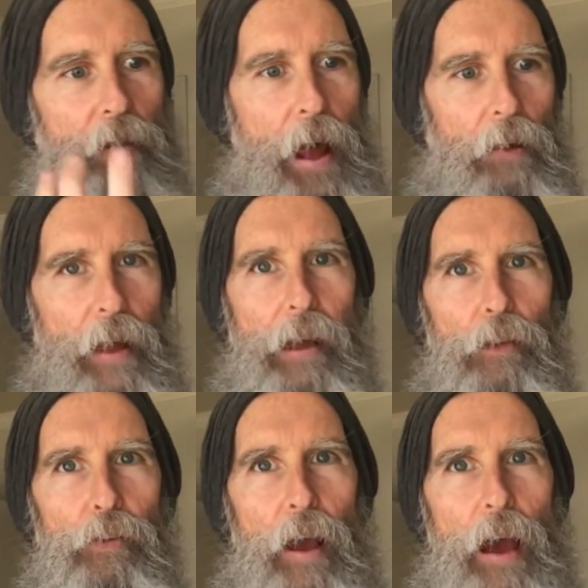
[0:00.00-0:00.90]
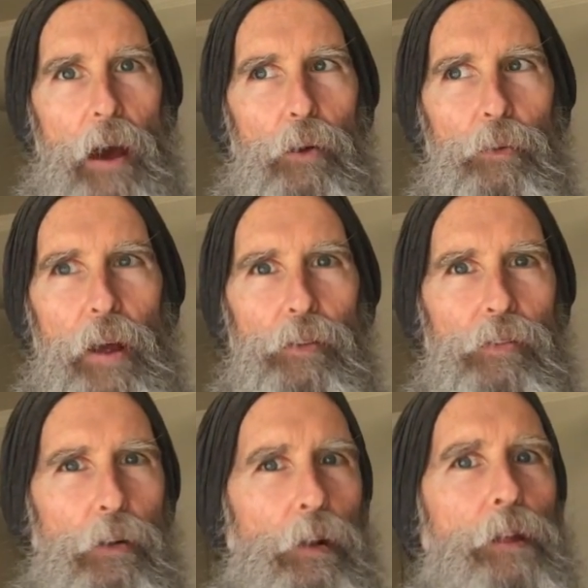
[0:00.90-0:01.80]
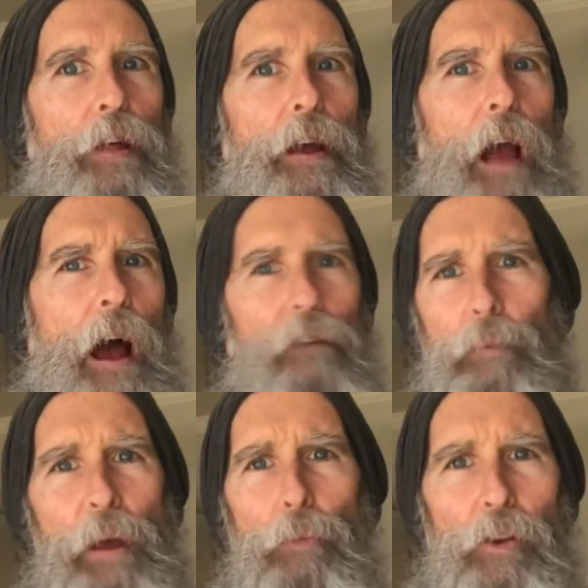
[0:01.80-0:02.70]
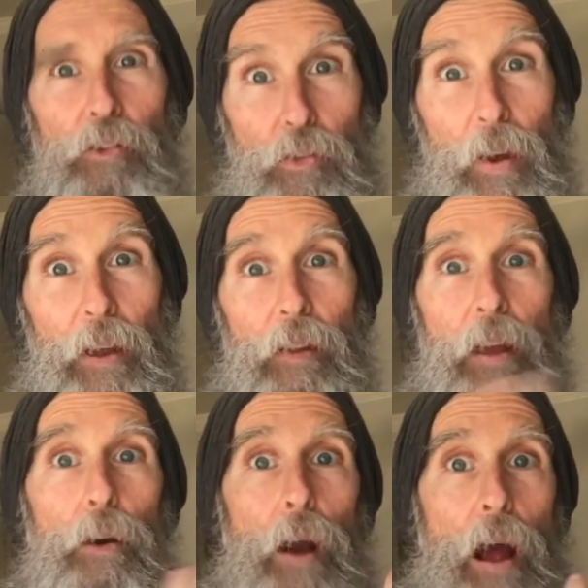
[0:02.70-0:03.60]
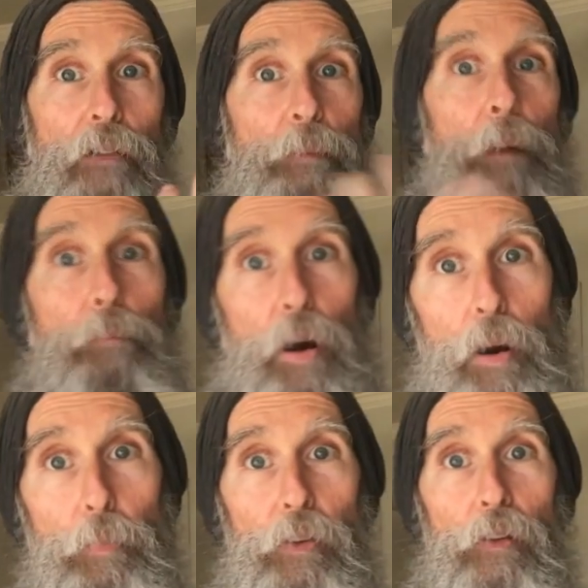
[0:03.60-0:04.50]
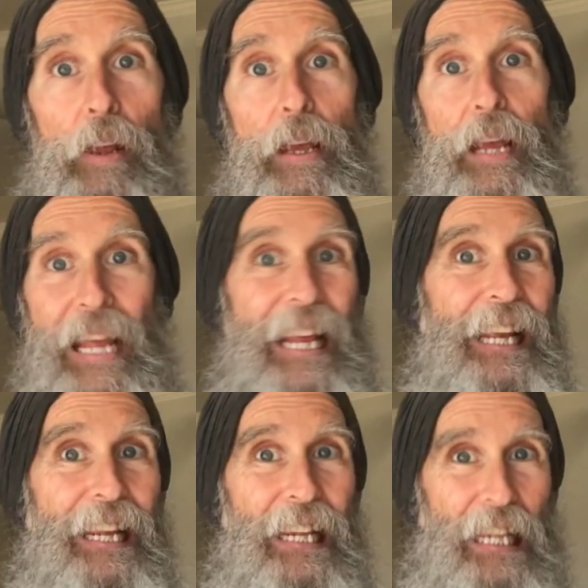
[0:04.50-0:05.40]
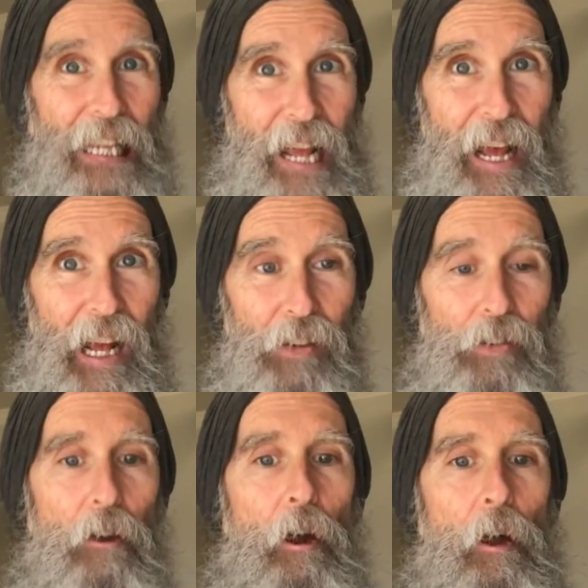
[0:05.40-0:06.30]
Now, like I say, I don't necessarily think, I haven't been restricting or I haven't been purposely eating less